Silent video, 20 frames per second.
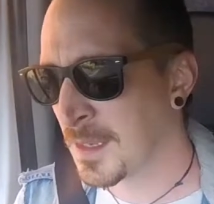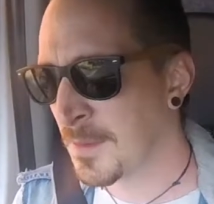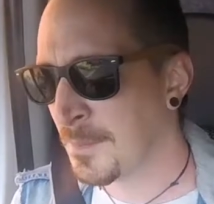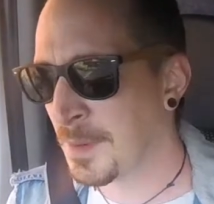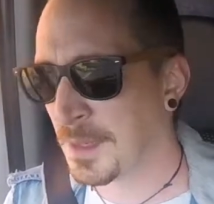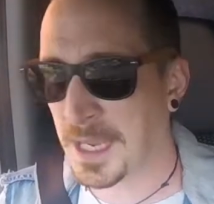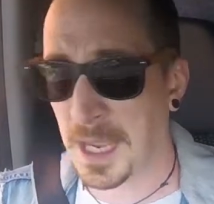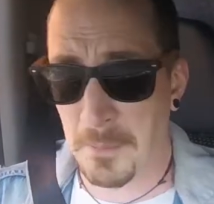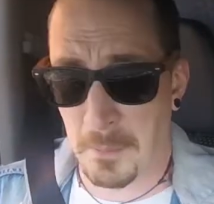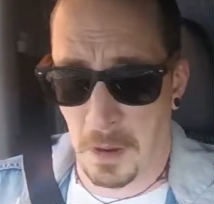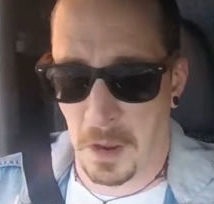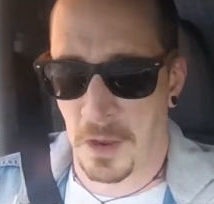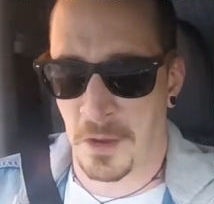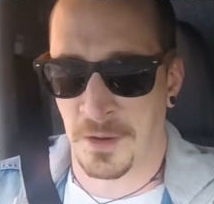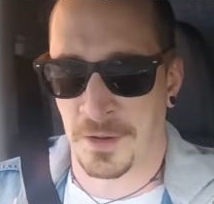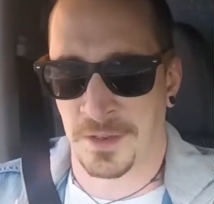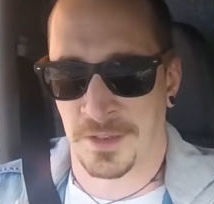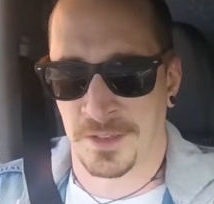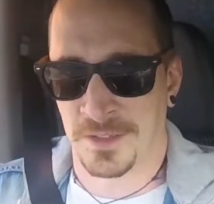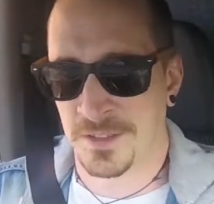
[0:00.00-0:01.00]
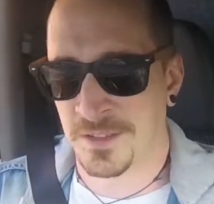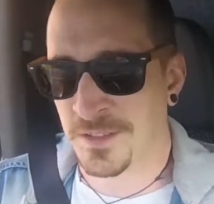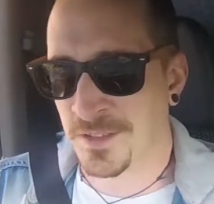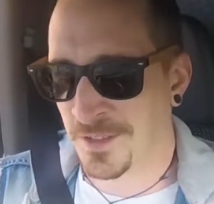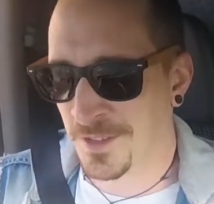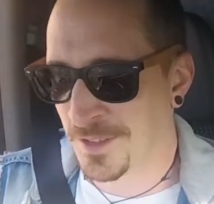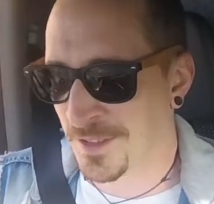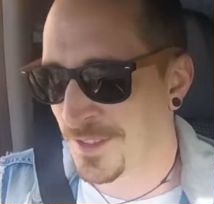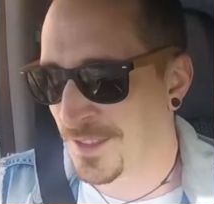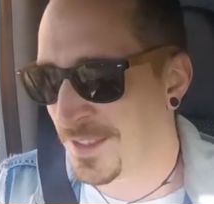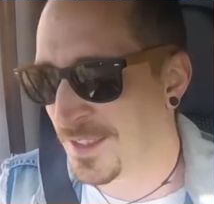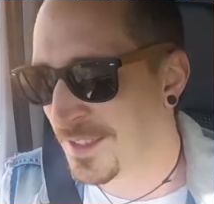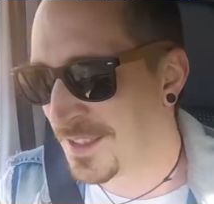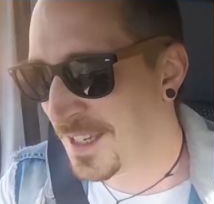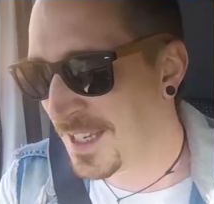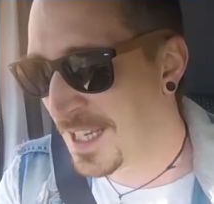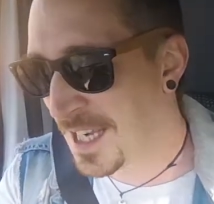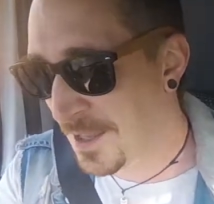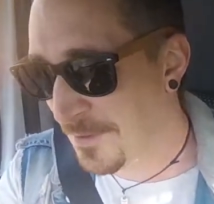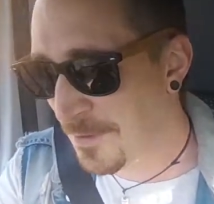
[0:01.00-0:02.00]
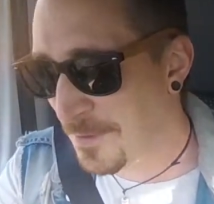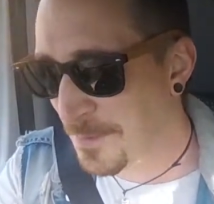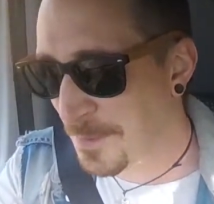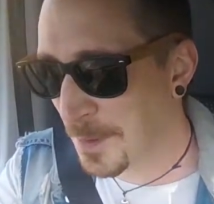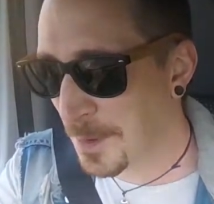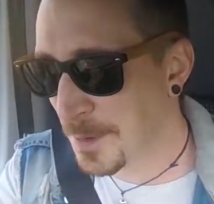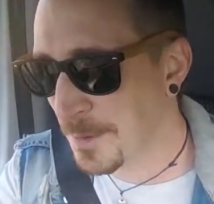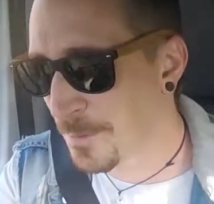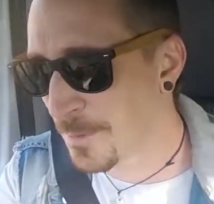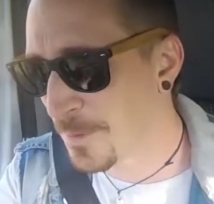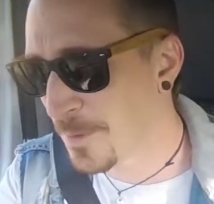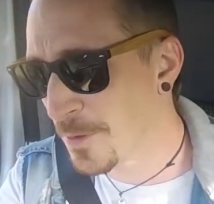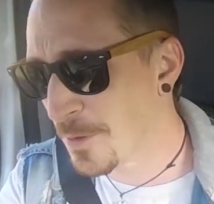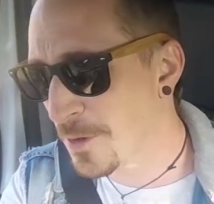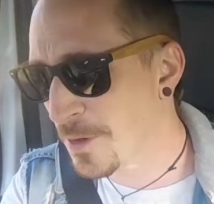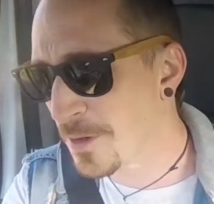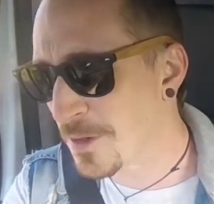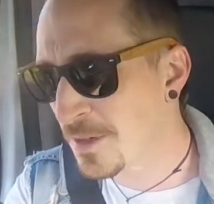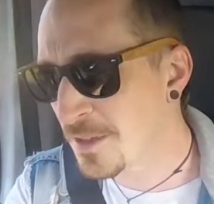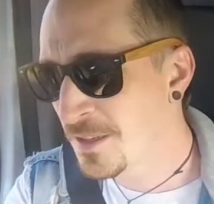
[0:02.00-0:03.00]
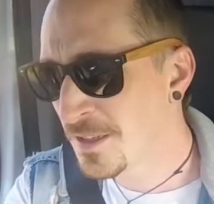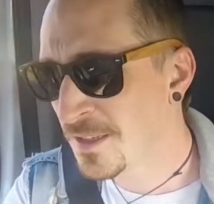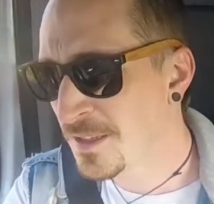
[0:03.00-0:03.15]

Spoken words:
But come on, 11.4?